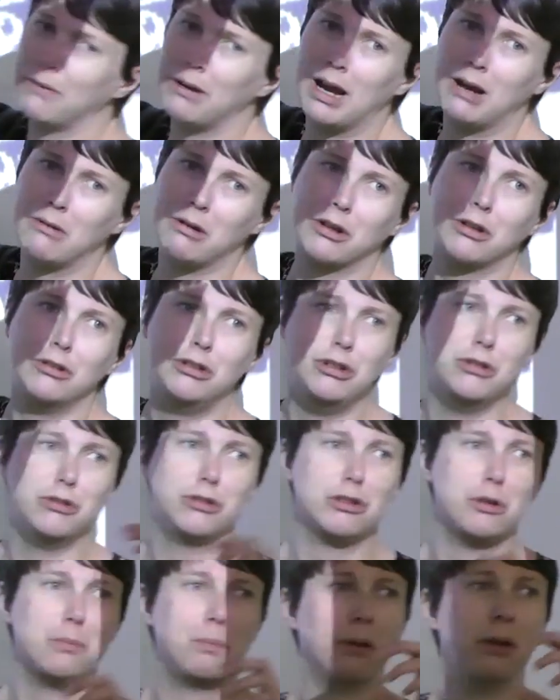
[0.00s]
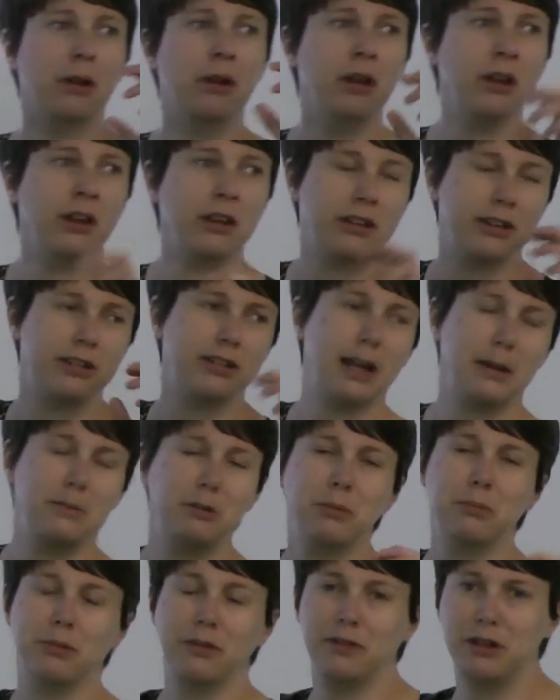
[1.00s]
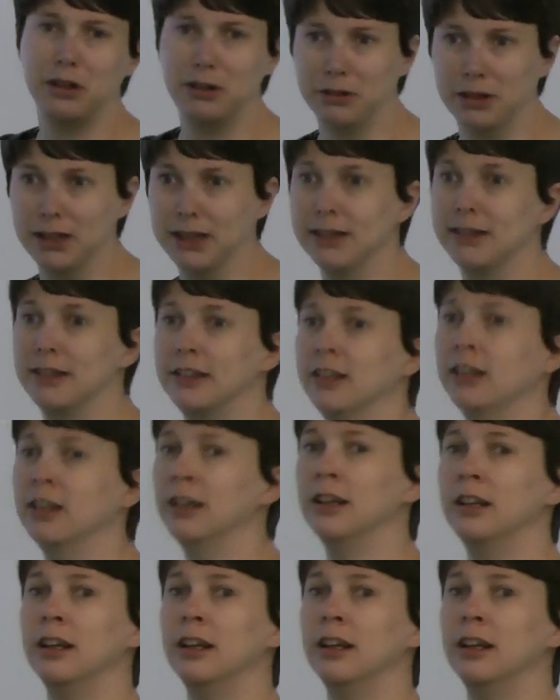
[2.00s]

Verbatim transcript: out how I could use up the same number of units